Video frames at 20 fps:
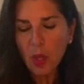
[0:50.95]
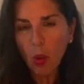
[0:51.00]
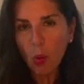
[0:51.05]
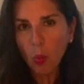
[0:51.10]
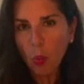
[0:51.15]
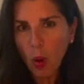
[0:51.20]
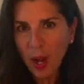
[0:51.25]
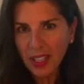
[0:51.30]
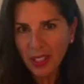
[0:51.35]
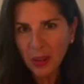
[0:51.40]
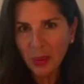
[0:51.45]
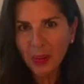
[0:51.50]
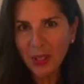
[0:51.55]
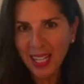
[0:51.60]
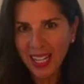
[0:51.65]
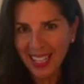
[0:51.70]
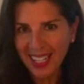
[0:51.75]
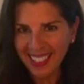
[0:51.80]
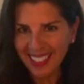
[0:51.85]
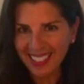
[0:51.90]
What you
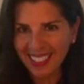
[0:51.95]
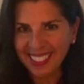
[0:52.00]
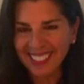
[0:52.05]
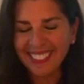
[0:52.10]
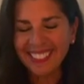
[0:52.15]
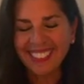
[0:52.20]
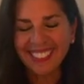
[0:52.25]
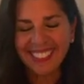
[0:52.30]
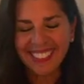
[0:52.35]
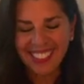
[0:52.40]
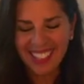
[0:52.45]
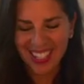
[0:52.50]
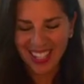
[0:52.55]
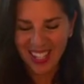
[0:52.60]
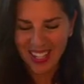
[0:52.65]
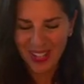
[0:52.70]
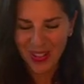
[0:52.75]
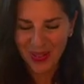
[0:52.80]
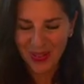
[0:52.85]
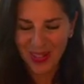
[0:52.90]
need to
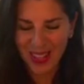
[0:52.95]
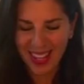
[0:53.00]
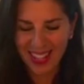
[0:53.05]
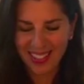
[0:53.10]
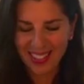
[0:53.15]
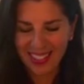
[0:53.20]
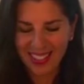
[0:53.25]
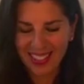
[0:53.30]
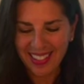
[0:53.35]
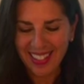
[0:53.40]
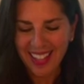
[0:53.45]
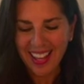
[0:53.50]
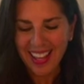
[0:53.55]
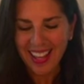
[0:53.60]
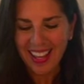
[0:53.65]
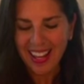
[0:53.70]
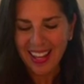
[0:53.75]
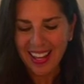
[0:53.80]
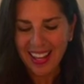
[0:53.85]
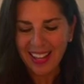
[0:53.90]
do this
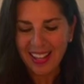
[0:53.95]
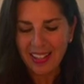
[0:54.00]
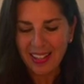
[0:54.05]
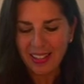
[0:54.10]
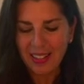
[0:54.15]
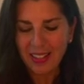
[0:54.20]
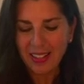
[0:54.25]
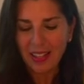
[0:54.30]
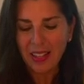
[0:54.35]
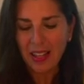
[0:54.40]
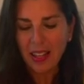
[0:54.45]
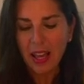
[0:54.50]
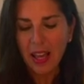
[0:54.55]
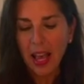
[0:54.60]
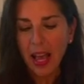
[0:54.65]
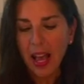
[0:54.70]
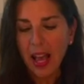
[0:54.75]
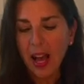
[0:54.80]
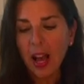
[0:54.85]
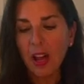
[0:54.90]
is
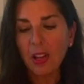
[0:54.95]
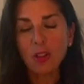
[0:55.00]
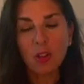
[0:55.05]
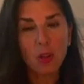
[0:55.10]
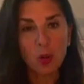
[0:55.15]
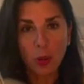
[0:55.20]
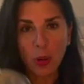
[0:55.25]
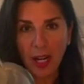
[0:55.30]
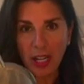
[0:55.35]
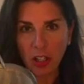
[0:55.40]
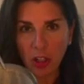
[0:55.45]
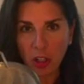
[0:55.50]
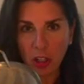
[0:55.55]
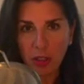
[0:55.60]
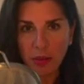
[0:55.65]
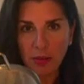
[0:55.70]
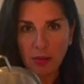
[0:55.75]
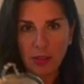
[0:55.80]
a strainer.